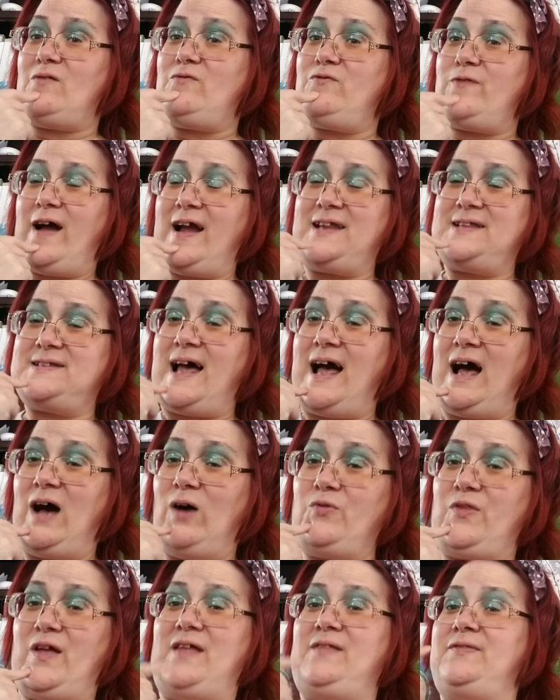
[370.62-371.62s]
finds
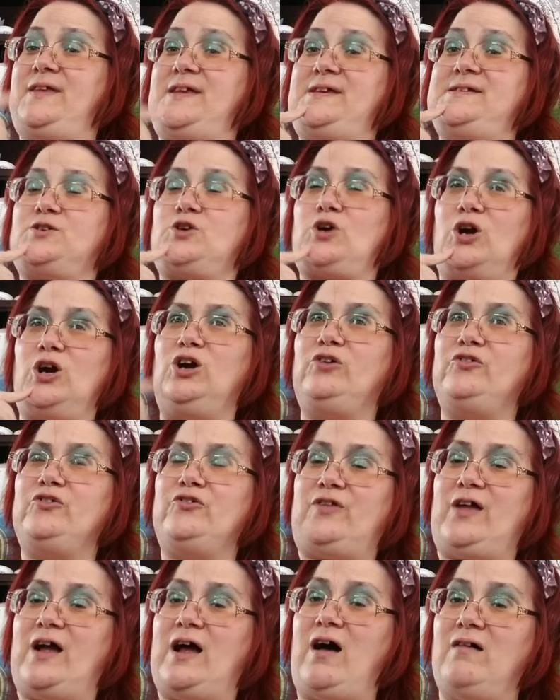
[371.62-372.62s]
out that these girls,
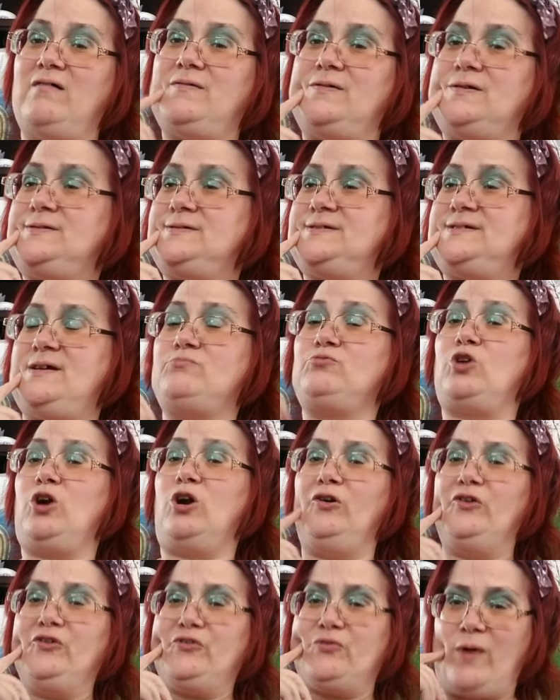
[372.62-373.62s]
that some
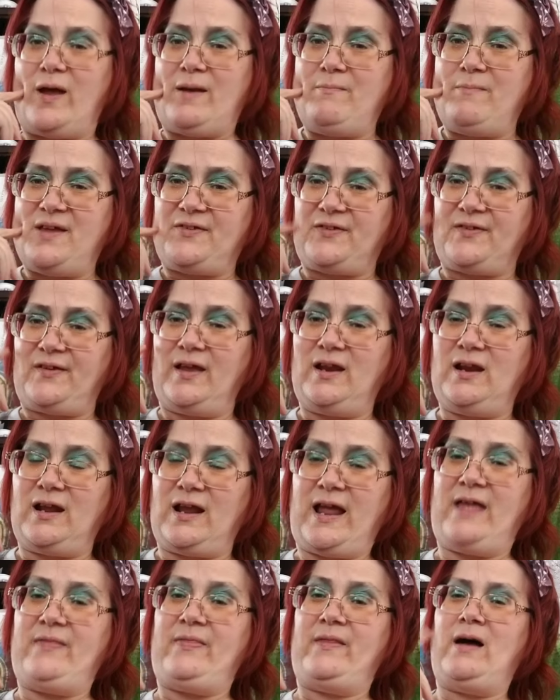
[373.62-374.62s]
girls went missing,
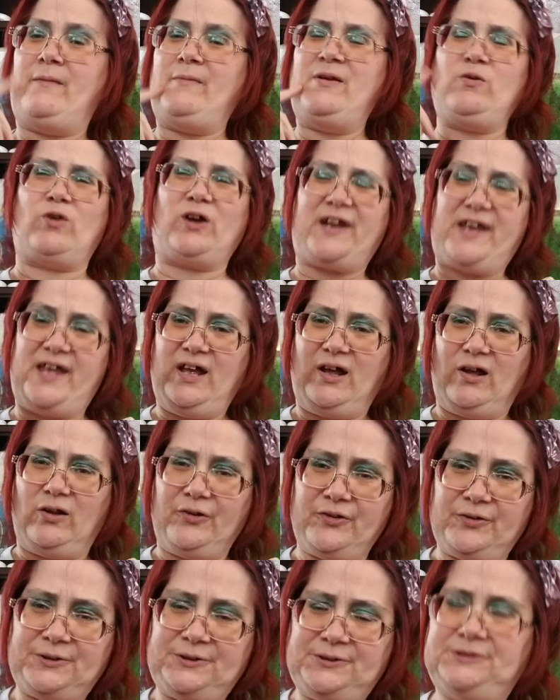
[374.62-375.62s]
and I mean were
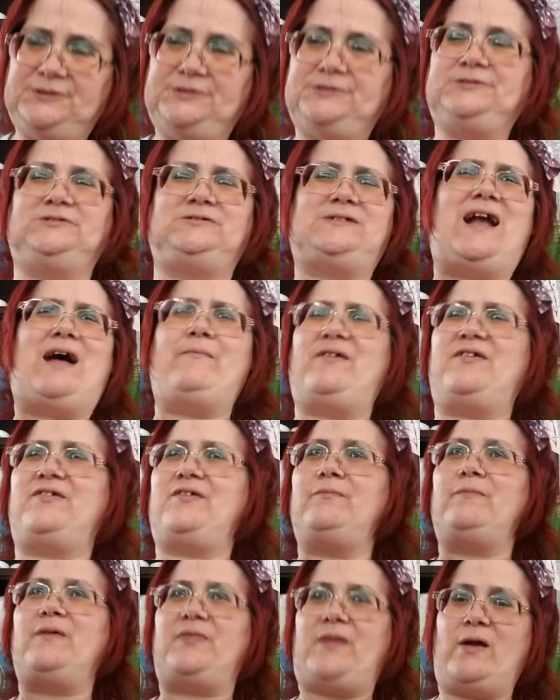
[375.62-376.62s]
killed. Not
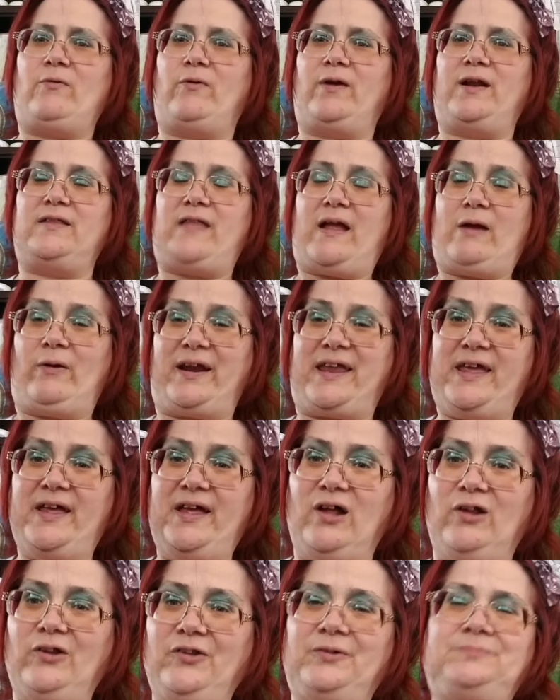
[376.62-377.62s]
missing, but they were, they were
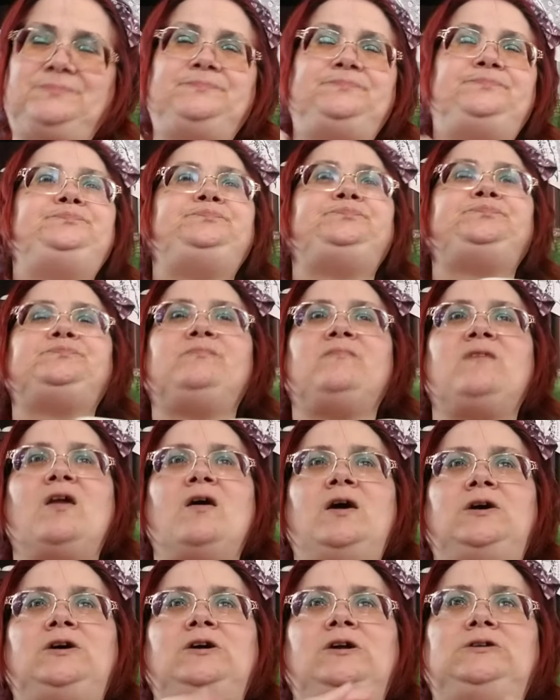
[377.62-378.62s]
killed.
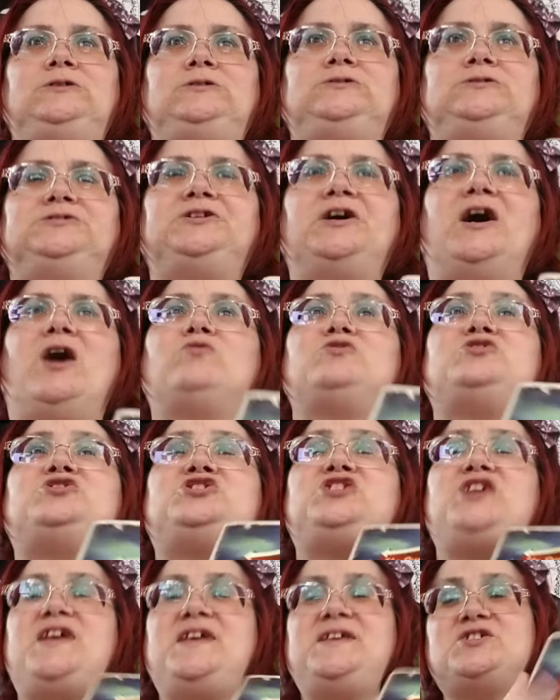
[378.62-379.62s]
So
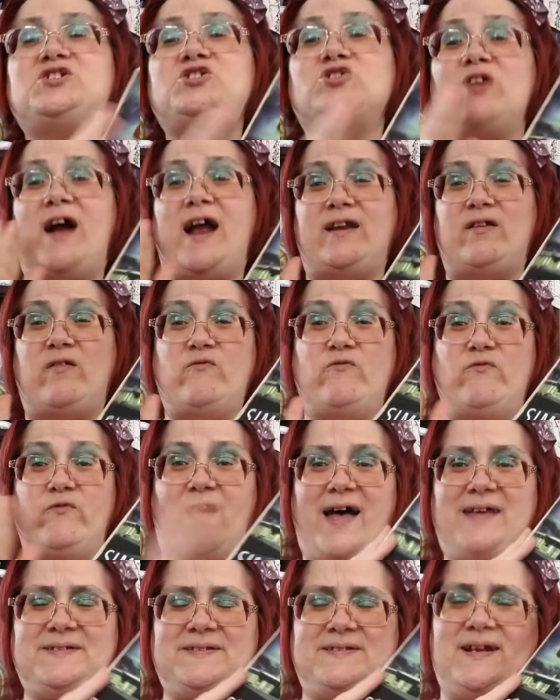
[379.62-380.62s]
she's trying to
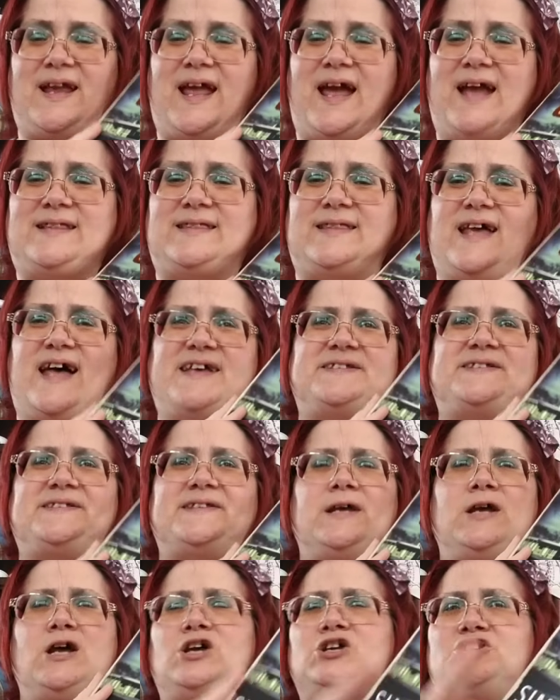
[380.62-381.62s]
investigate this.
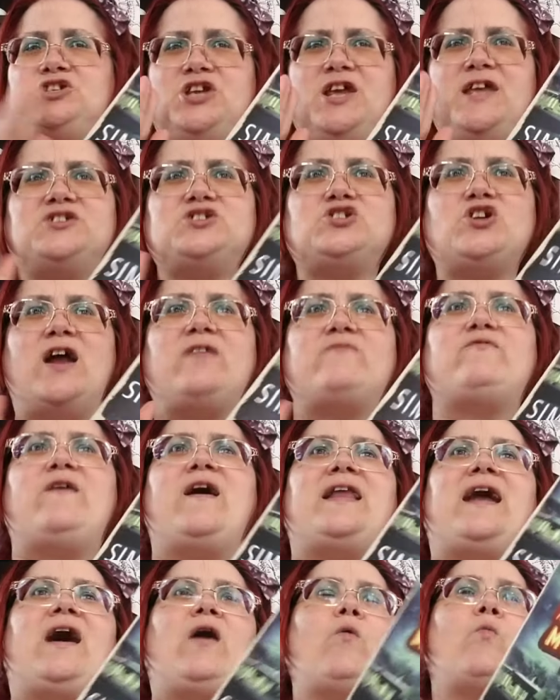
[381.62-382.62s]
She is trying to
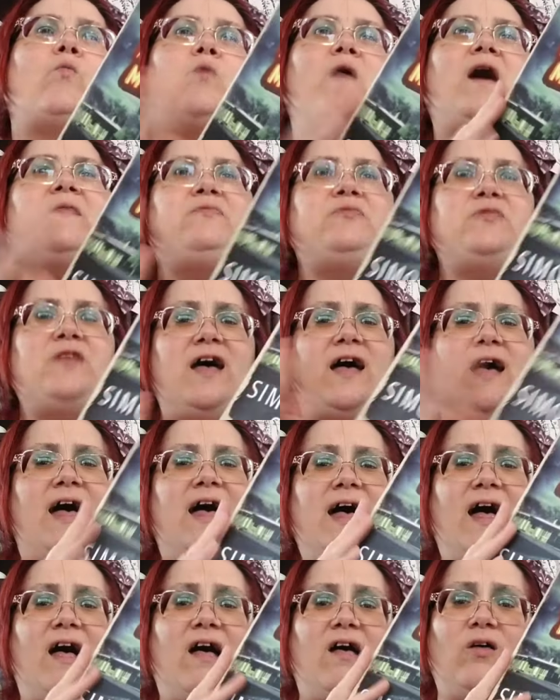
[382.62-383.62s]
find out what the
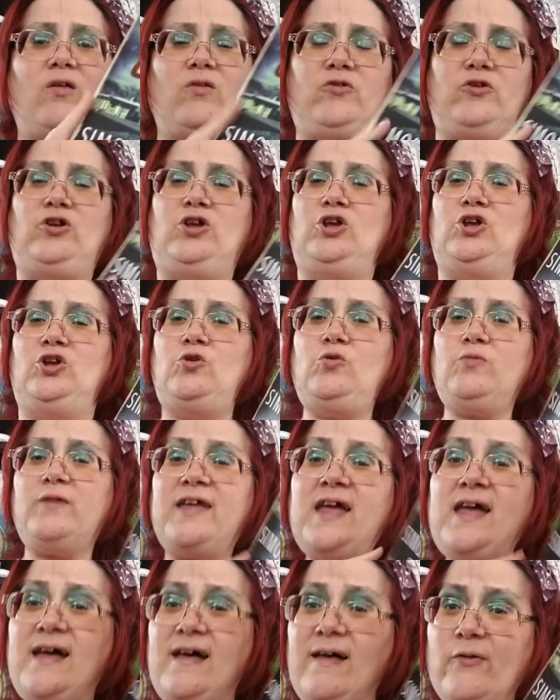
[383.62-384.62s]
hell, who
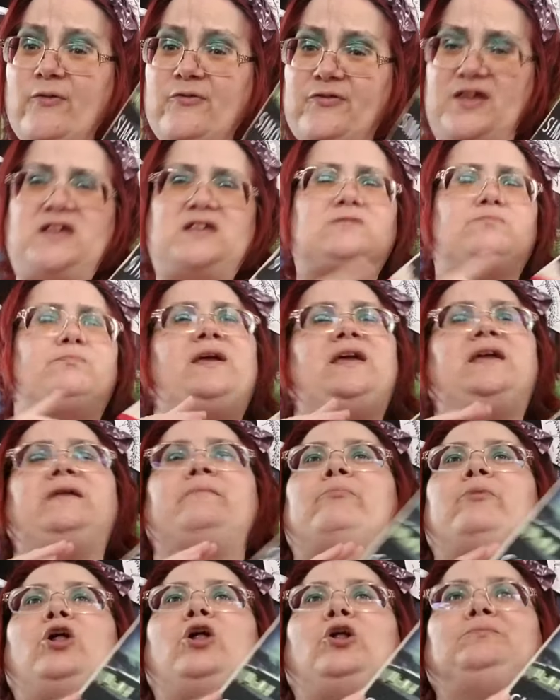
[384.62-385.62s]
killed these
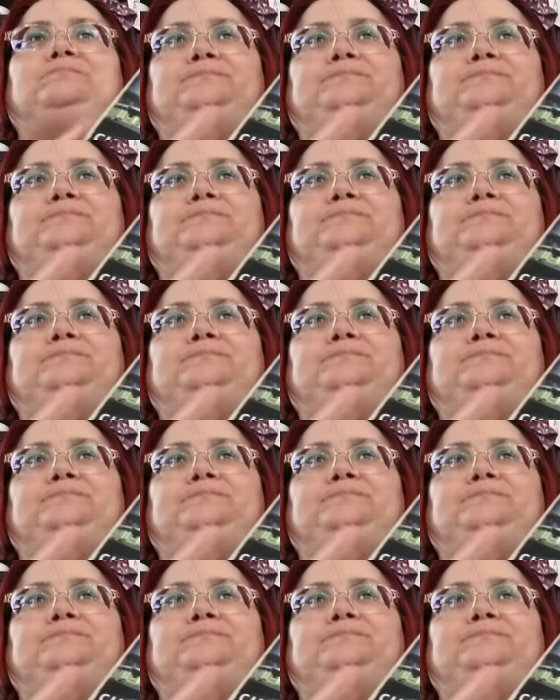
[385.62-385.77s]
people.